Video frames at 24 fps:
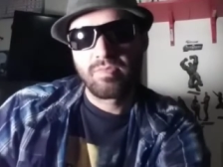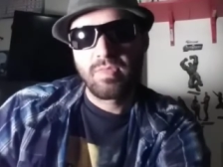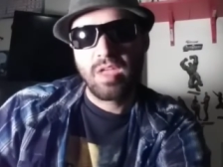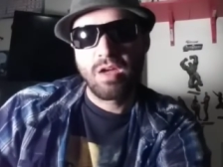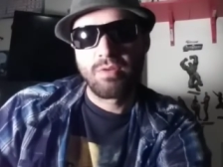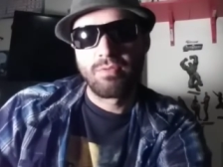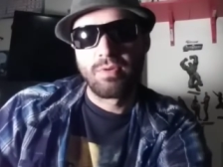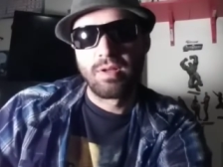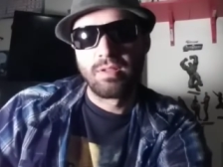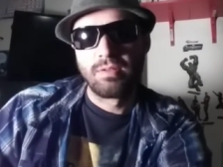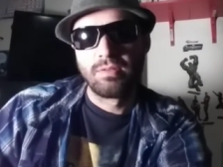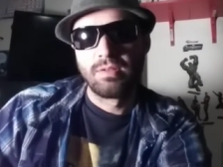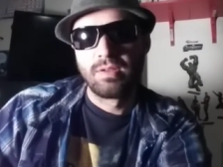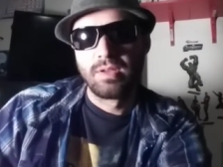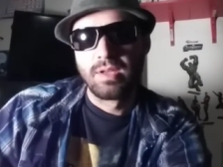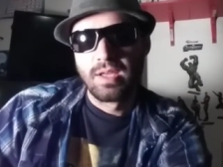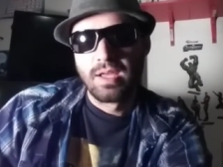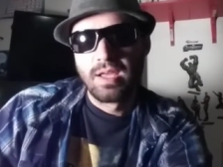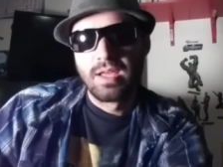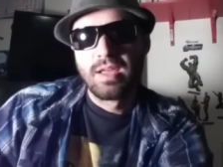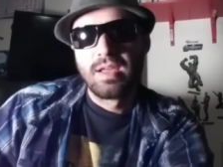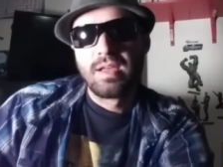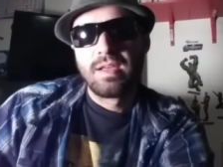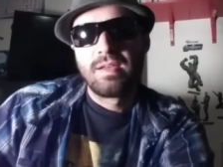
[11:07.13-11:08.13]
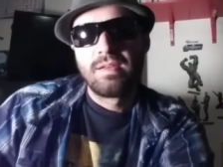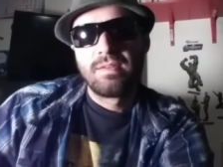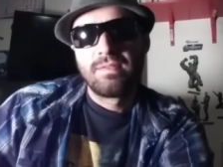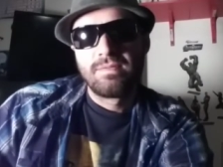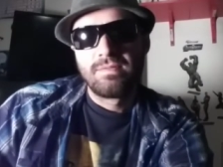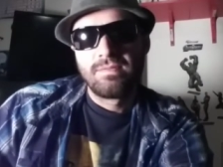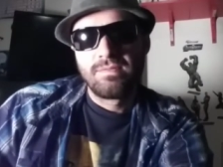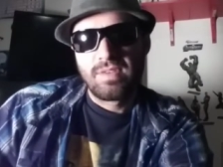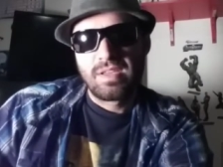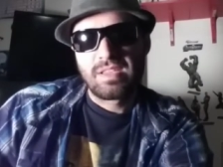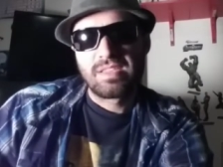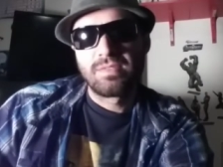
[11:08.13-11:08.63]
Ah well,
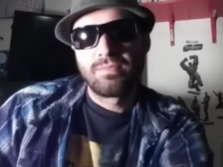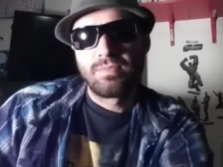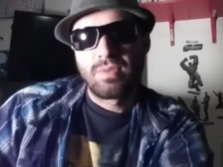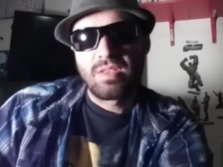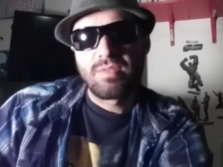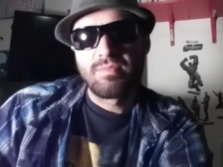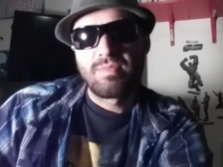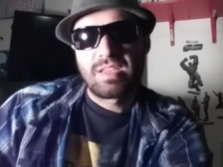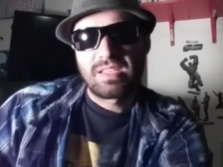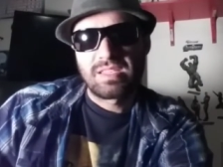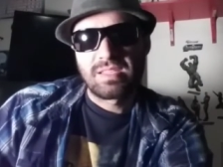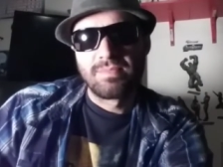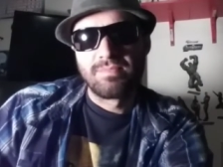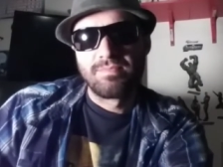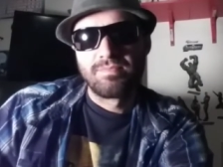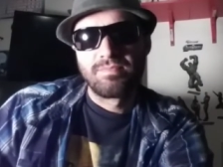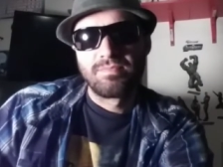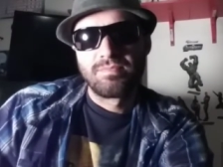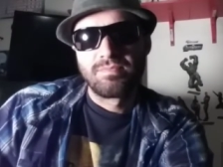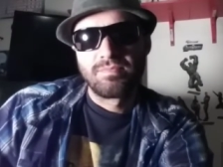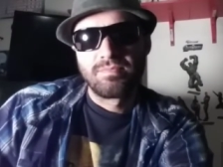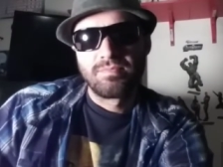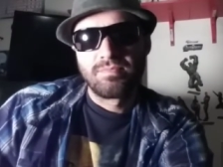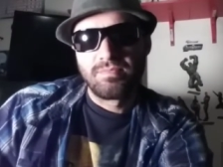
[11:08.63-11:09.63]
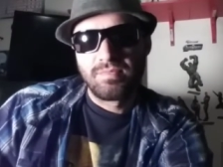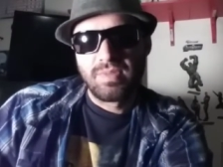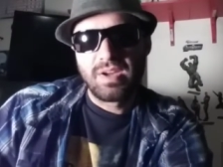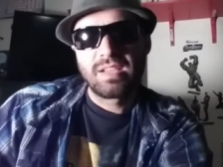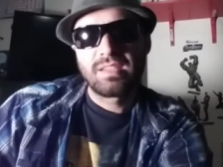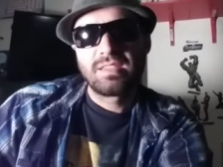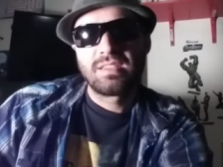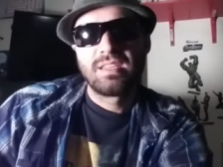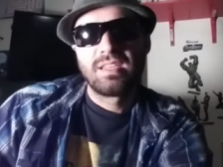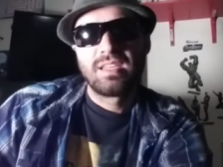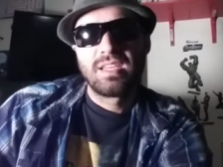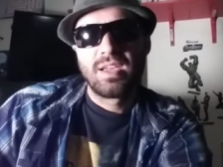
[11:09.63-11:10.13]
mess them when you mess them.
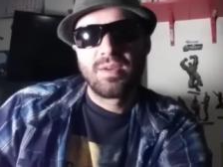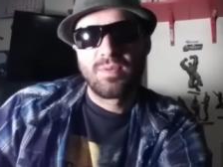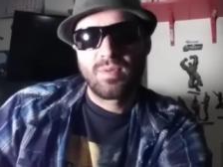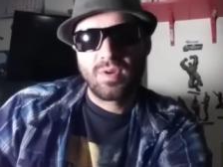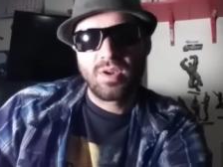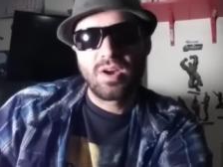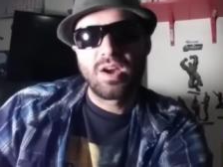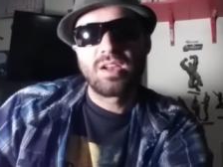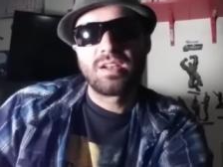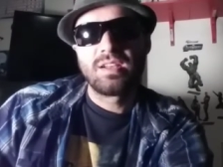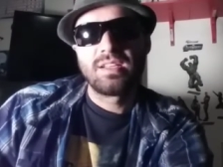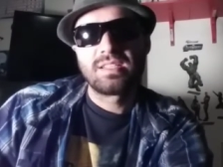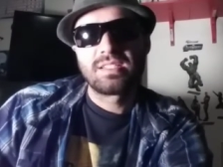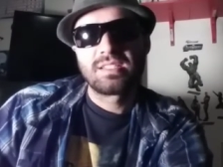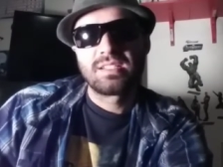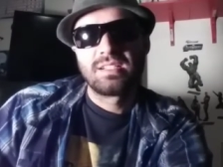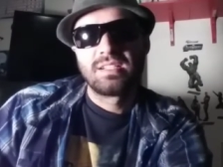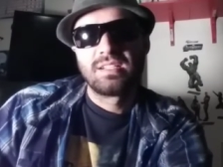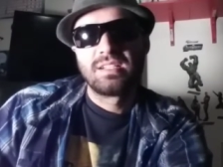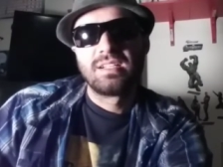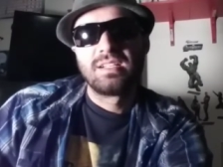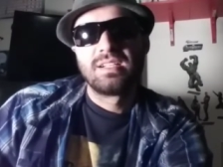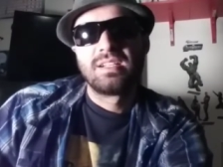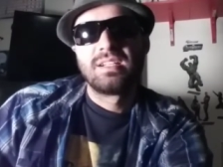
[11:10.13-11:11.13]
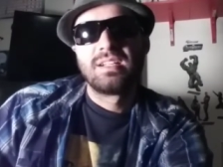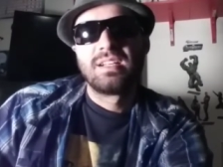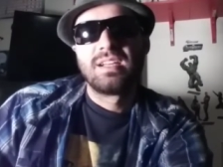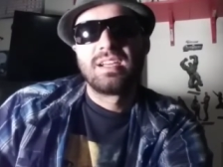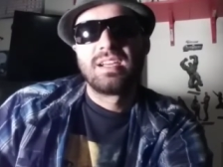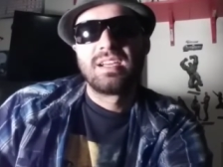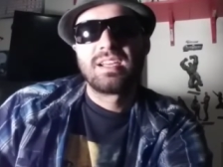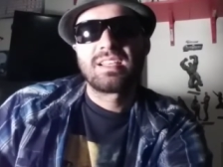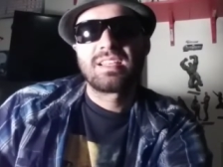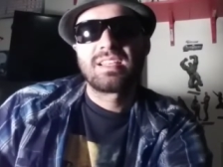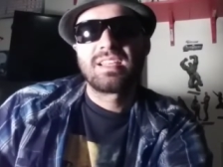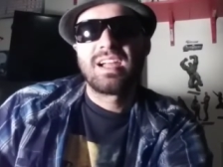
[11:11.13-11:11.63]
But, regardless,
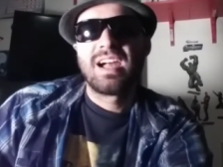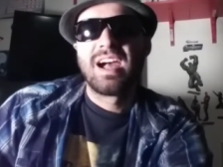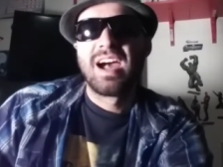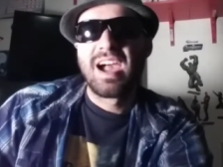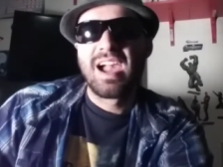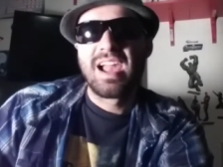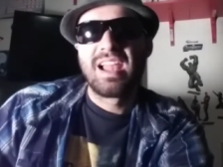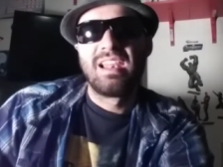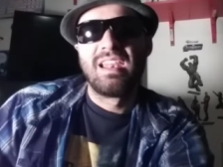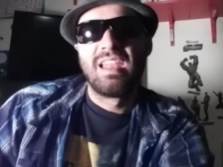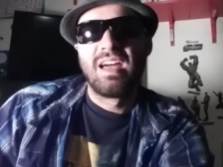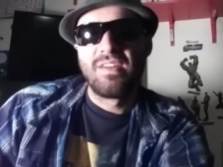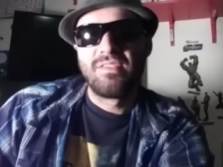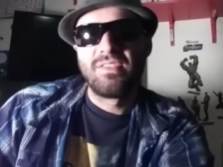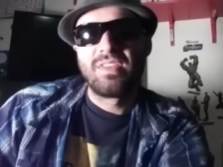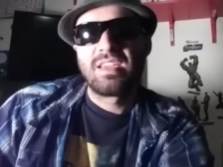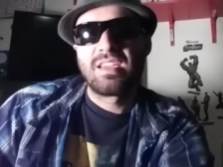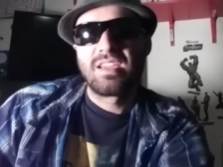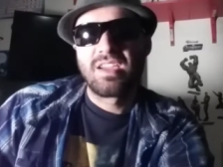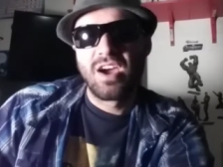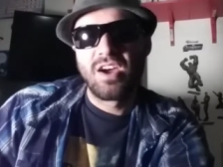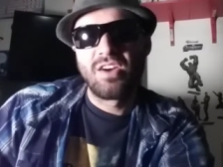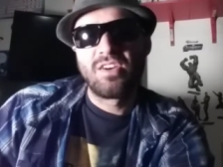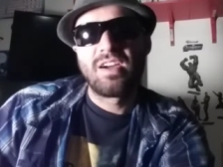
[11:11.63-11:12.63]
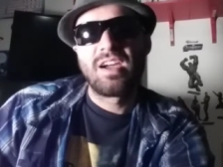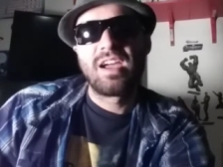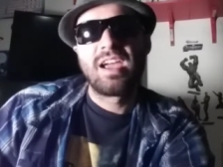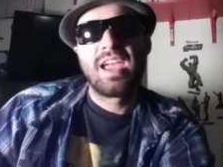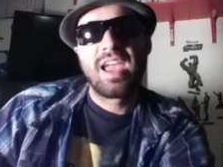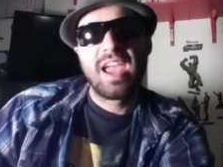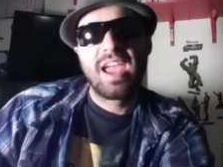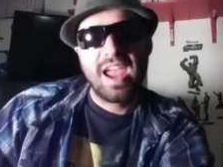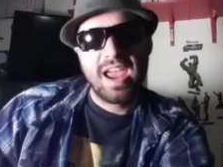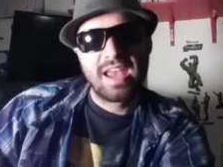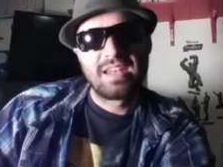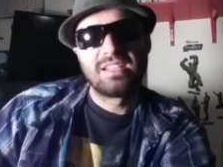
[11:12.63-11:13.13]
I love Linkara
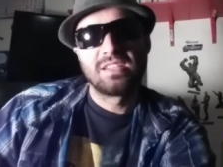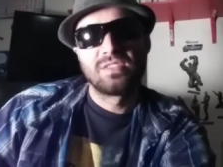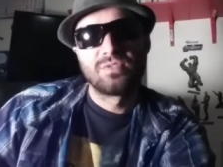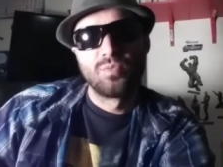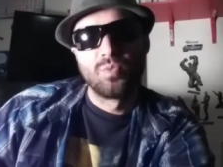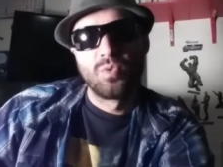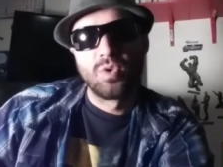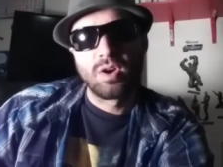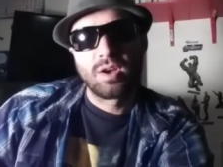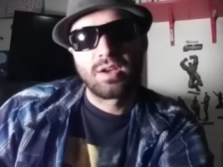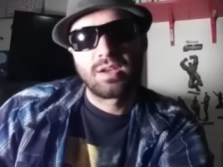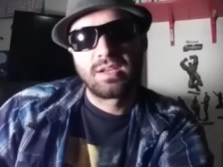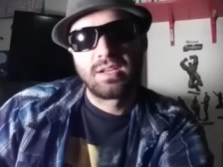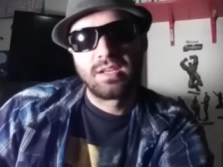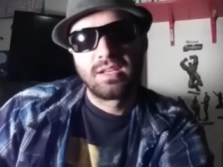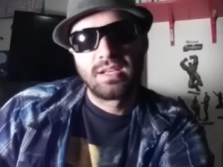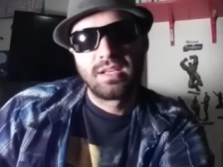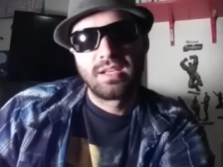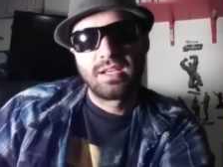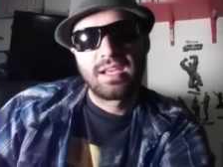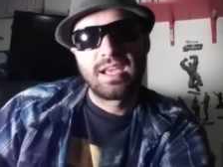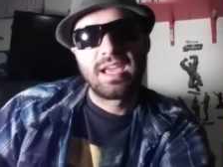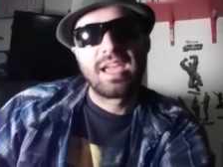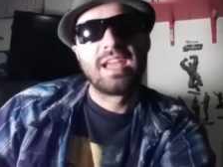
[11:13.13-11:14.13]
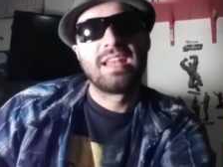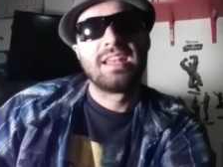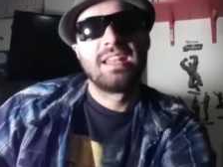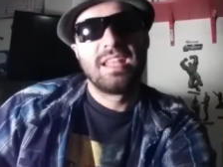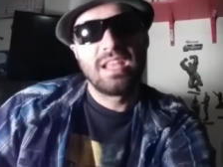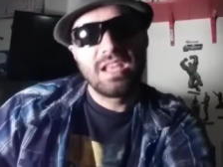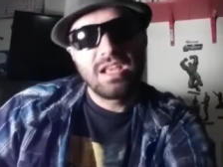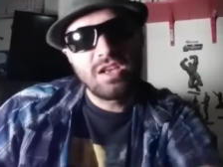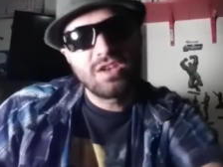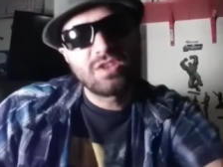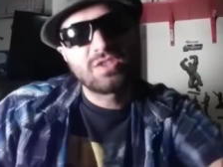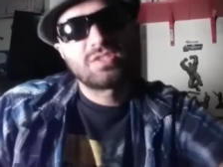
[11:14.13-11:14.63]
and his work. And
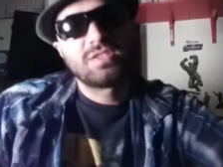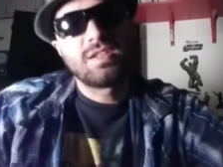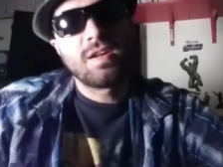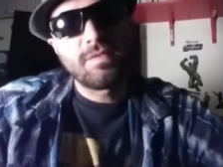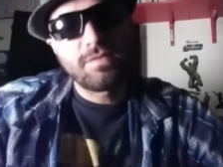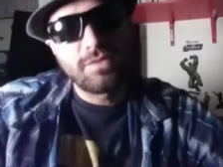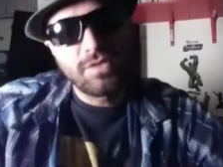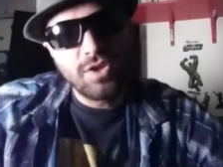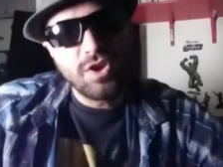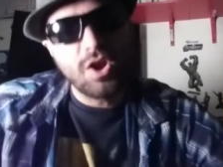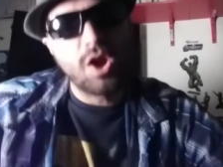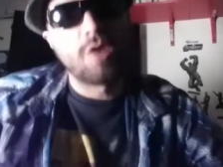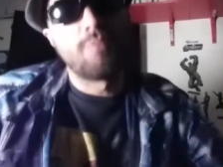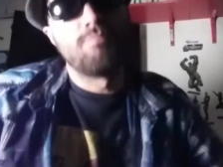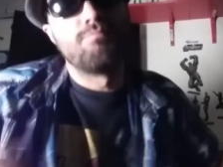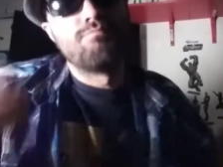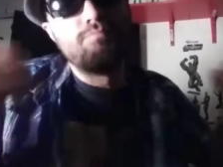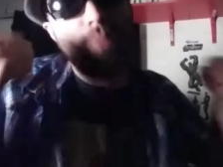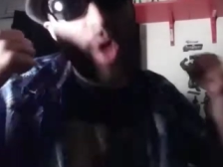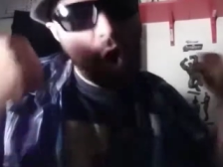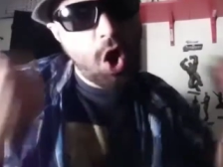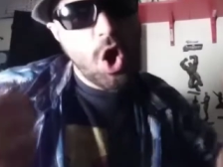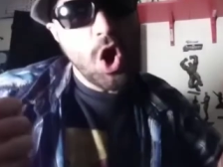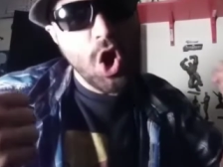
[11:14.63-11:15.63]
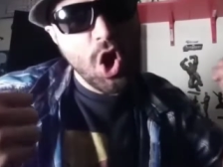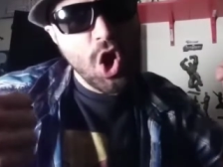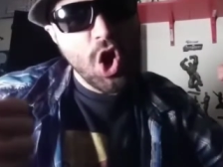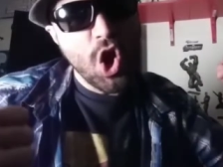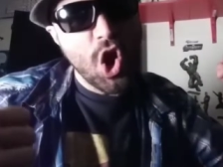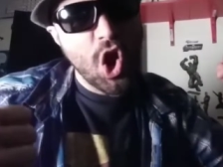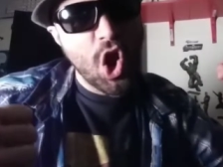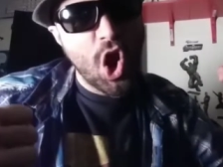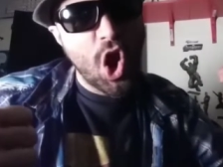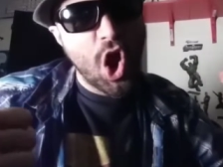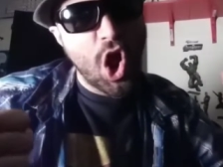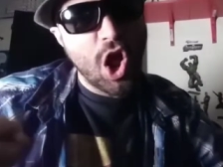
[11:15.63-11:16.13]
he is definitely a
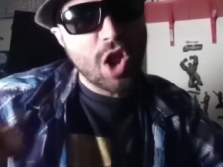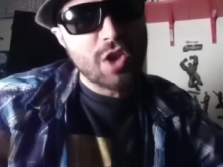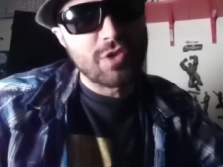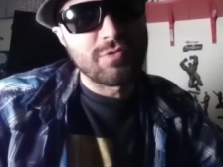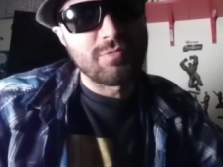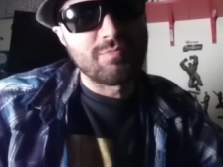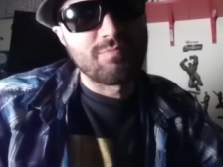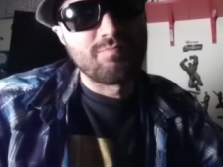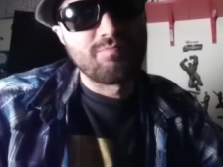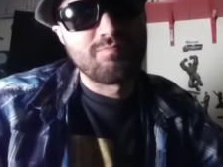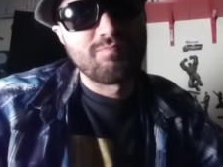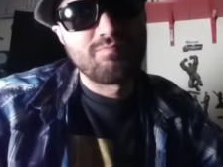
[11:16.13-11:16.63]
man!